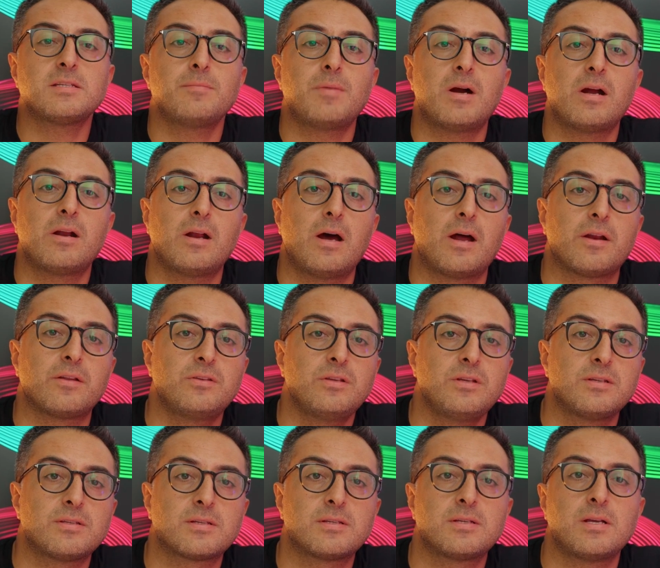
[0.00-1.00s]
SMR hard
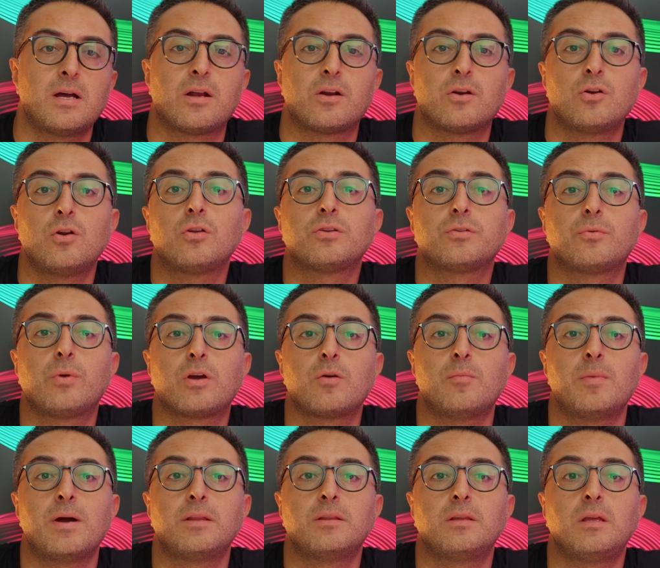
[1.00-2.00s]
disks are not
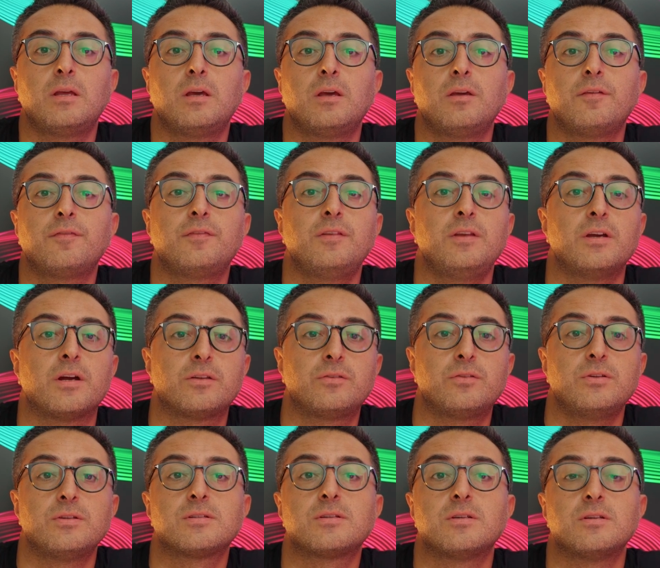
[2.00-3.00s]
recommending if the hard
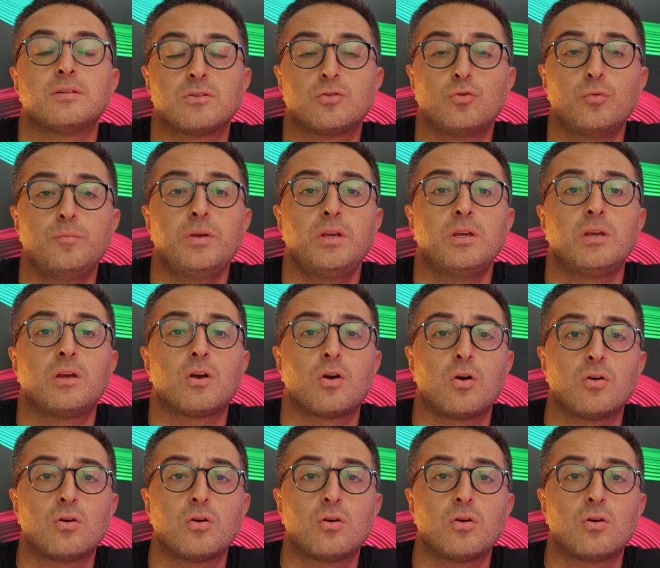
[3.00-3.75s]
disk is to be